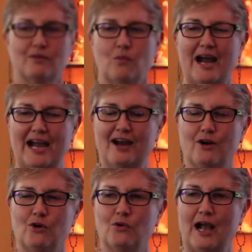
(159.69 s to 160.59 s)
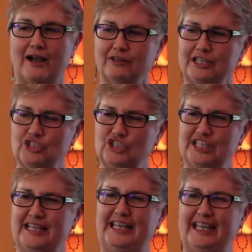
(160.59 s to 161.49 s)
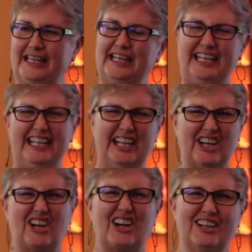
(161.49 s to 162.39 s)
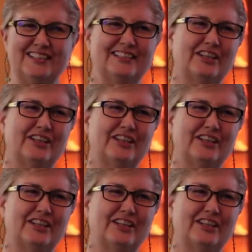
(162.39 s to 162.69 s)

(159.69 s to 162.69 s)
wow, how did she get here?